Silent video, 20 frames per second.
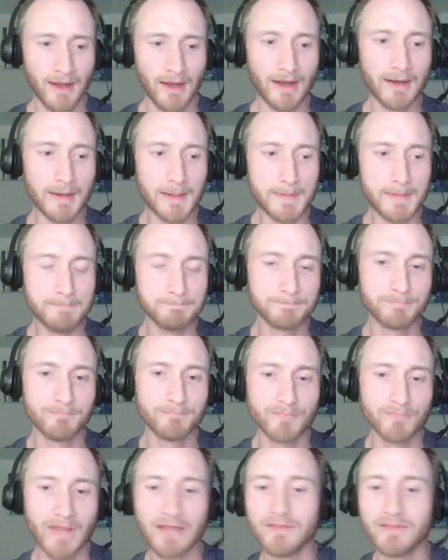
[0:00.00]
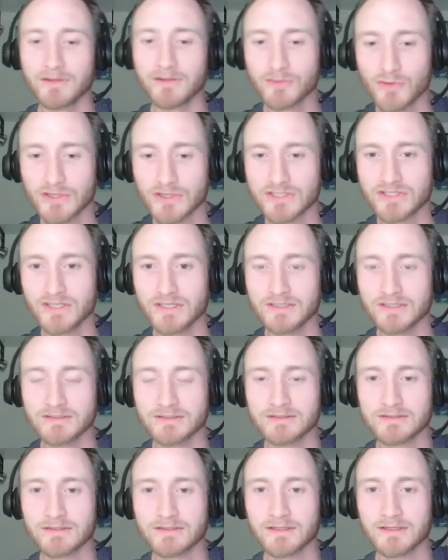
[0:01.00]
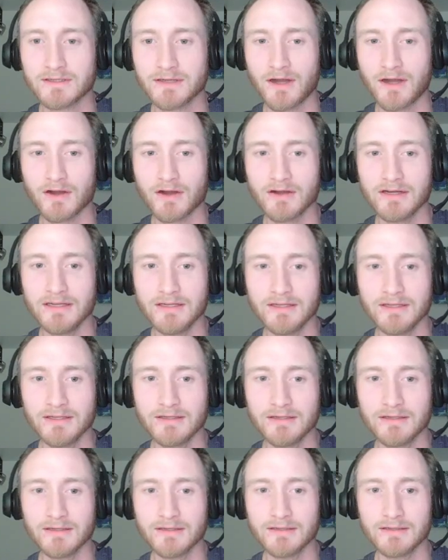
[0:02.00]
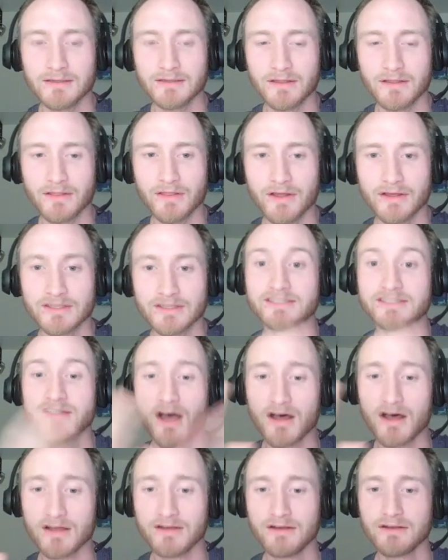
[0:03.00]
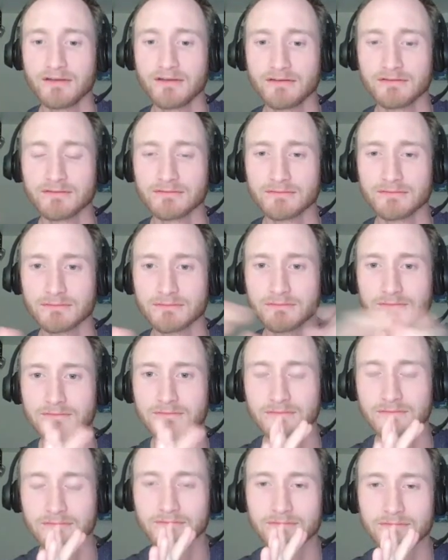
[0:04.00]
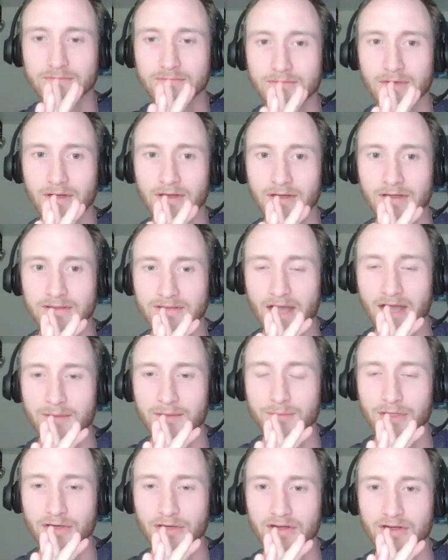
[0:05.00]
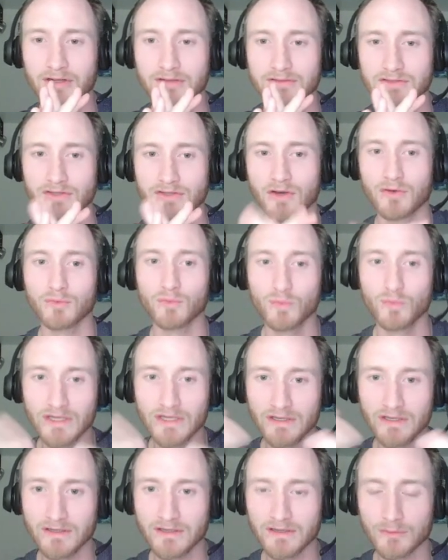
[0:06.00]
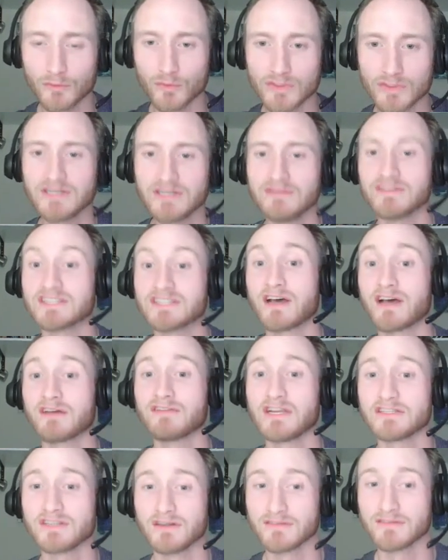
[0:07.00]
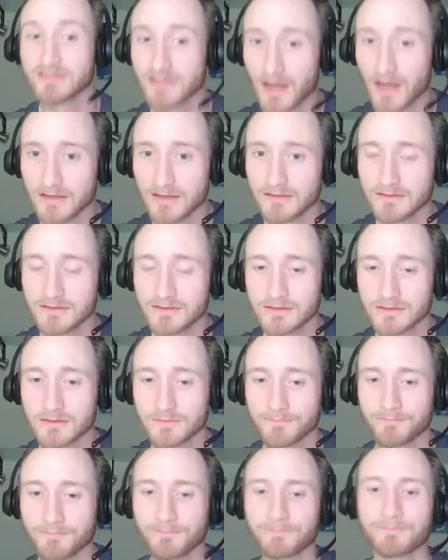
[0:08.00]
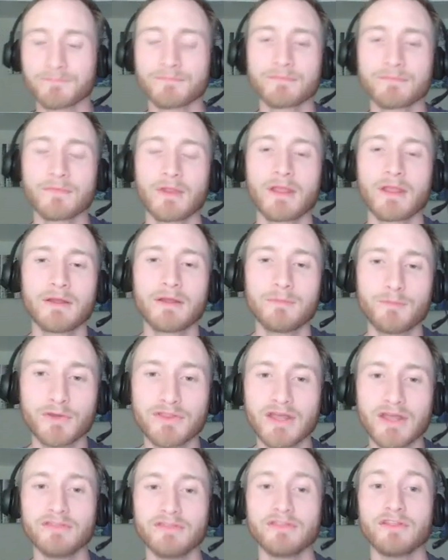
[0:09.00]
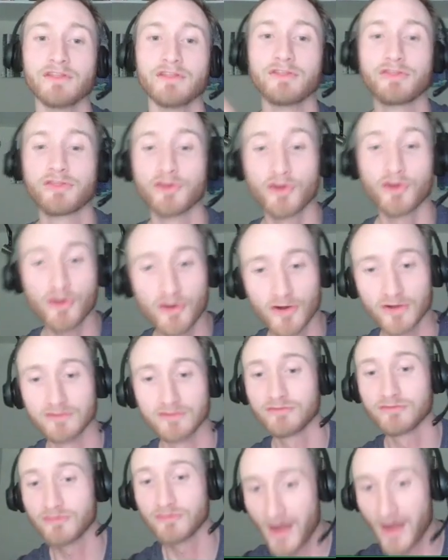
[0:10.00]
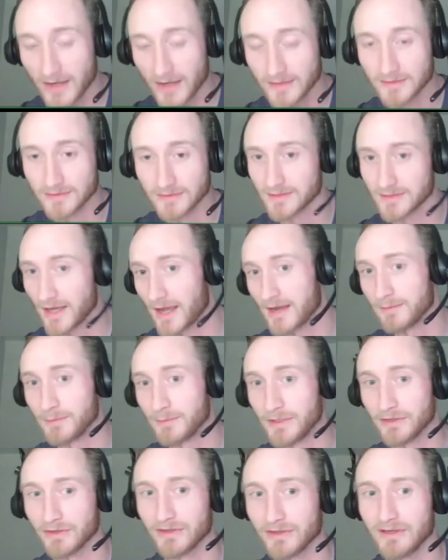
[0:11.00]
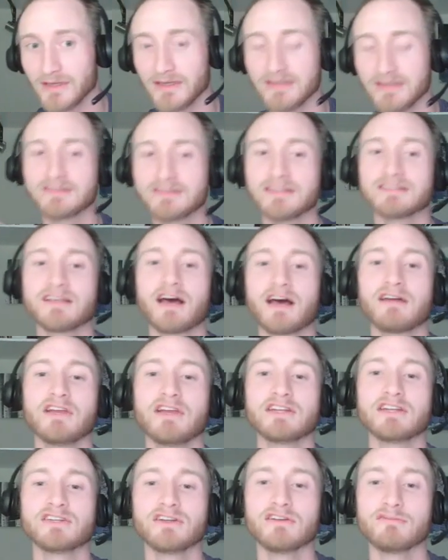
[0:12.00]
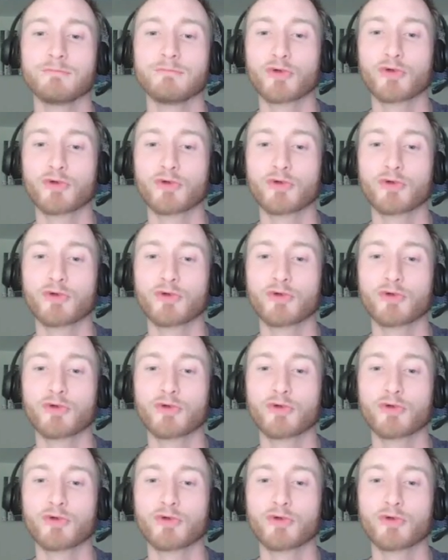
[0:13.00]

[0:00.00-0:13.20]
Um, and then Christians are in the son uh, time period, so we receive the salvation of sons. But then the third, final time period is the salvation of